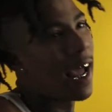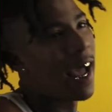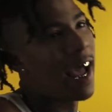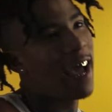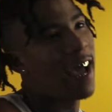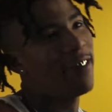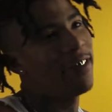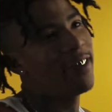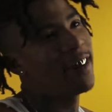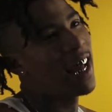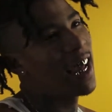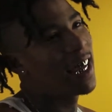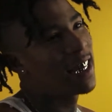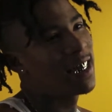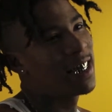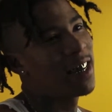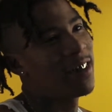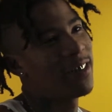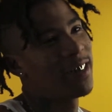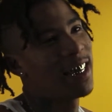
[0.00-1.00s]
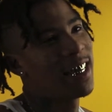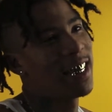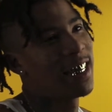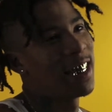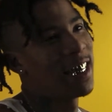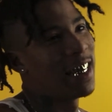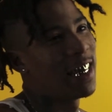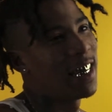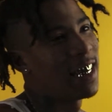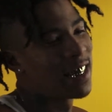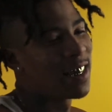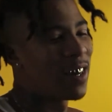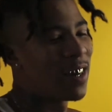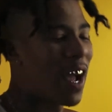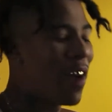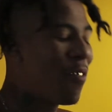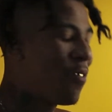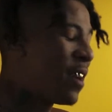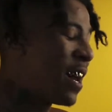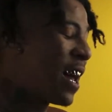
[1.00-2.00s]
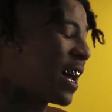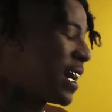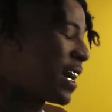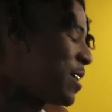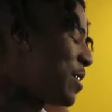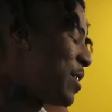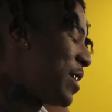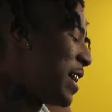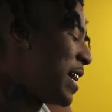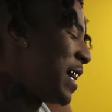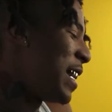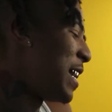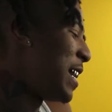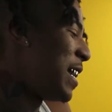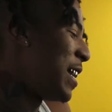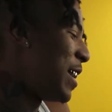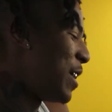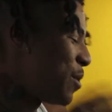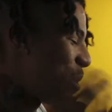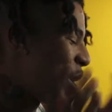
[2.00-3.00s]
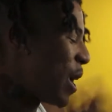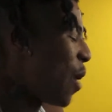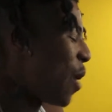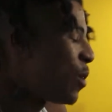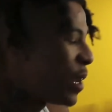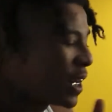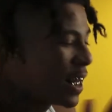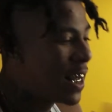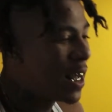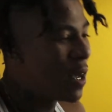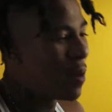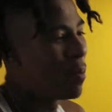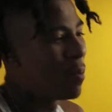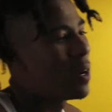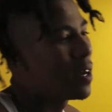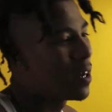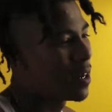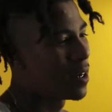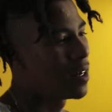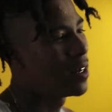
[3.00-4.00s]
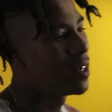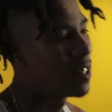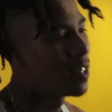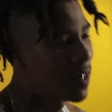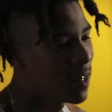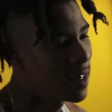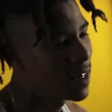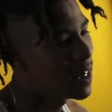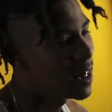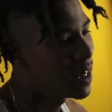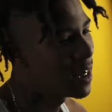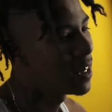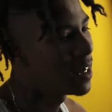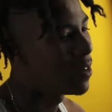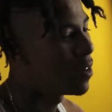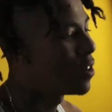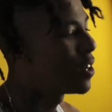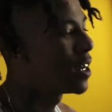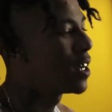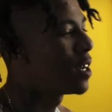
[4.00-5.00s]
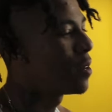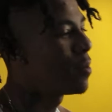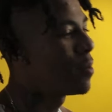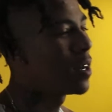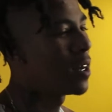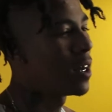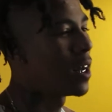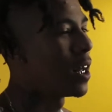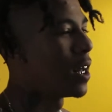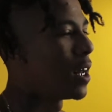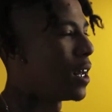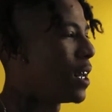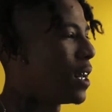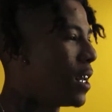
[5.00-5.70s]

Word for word: I feel like it's never ending. I feel like it, it, you can only get better. You know what I mean? You only get better. Like.